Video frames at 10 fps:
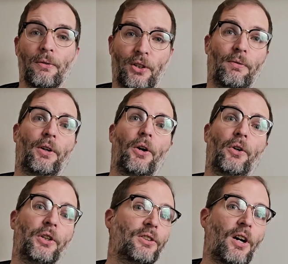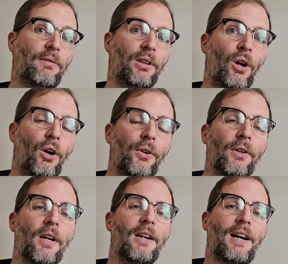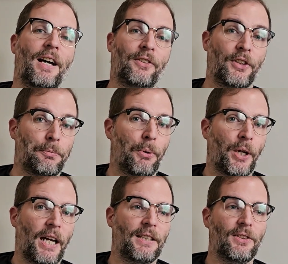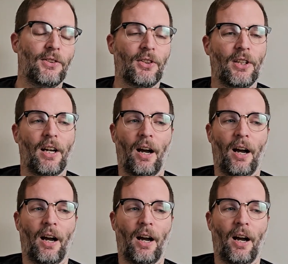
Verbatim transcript: of stuff going on in Tar Valon as this book ends.